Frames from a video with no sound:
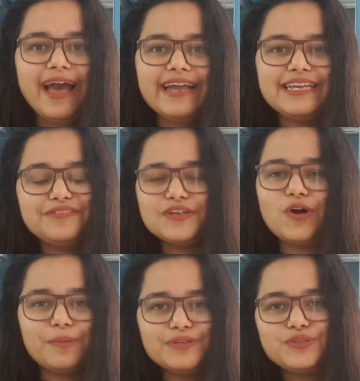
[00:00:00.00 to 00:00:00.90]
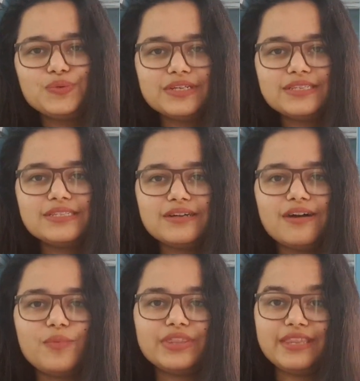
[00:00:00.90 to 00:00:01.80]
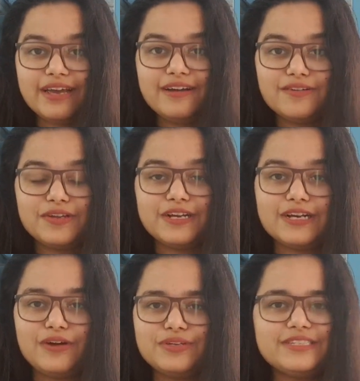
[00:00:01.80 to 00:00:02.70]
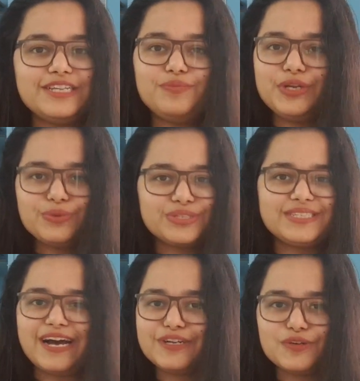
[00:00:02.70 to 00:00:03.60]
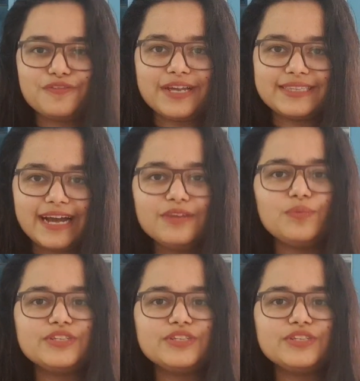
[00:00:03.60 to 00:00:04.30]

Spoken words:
And even commerce students, when they are learning accountancy, we don't start off like that.